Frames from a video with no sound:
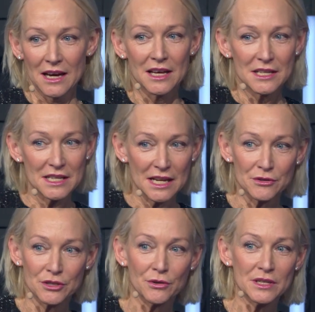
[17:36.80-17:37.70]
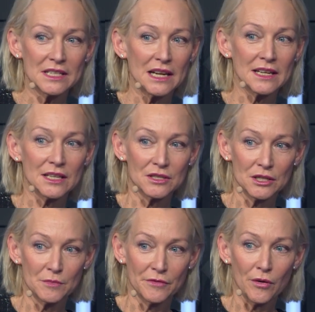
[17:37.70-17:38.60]
Sandra Joyce telling us
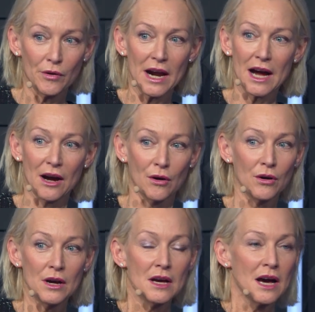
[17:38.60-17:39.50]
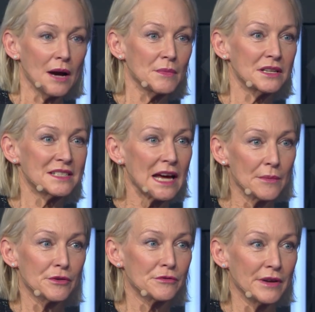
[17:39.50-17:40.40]
just before how,
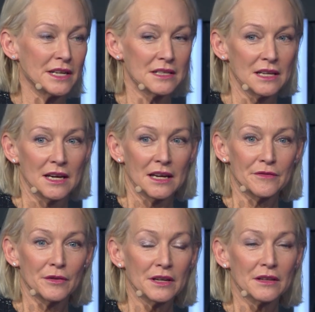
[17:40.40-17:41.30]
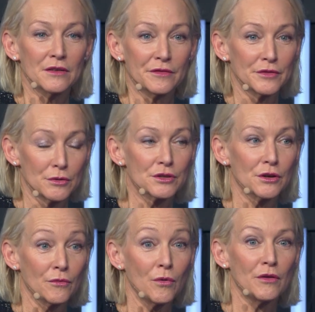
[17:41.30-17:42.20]
cyber threat. If you look at the future
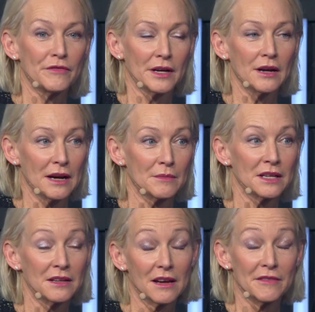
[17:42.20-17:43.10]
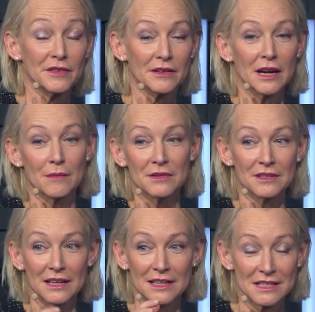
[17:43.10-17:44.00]
of warfare, I feel that I'm
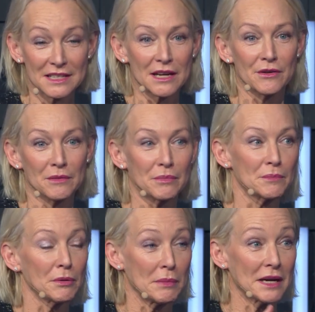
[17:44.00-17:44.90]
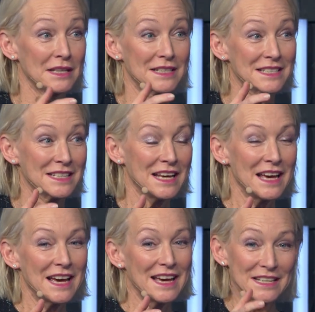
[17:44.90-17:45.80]
like scaring people, but it's
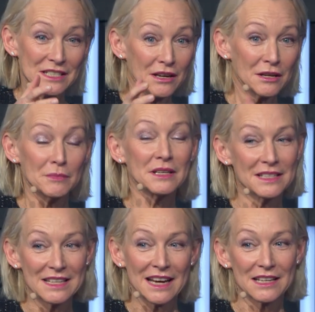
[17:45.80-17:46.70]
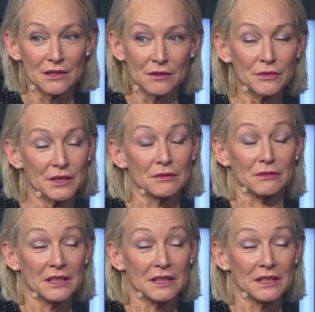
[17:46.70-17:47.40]
going to be attacks on critical